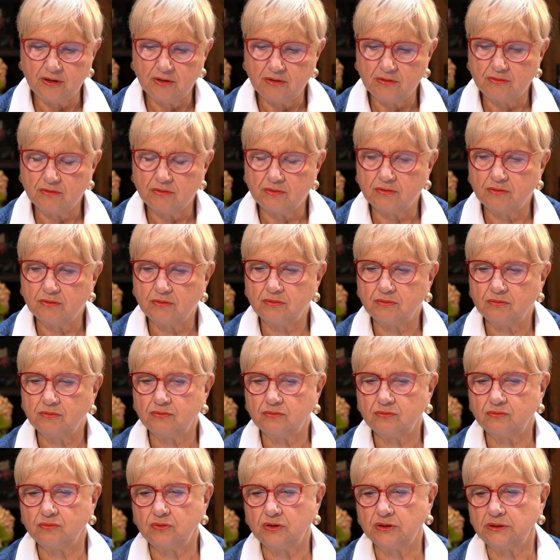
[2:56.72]
know,
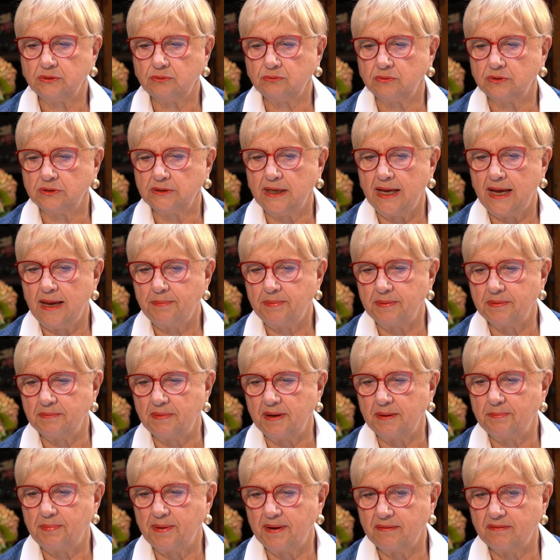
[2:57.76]
what happened,
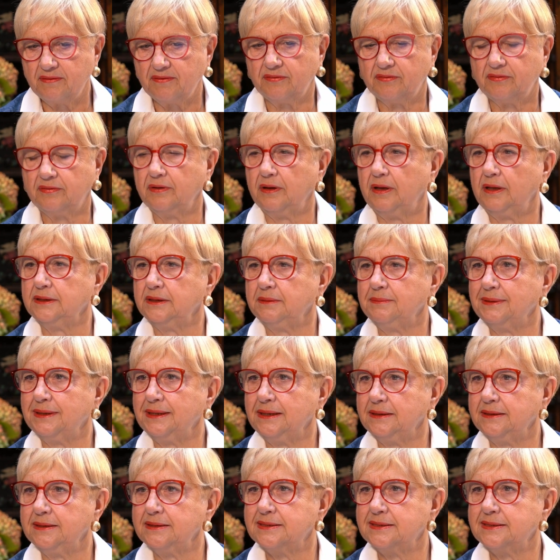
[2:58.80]
my parents ultimately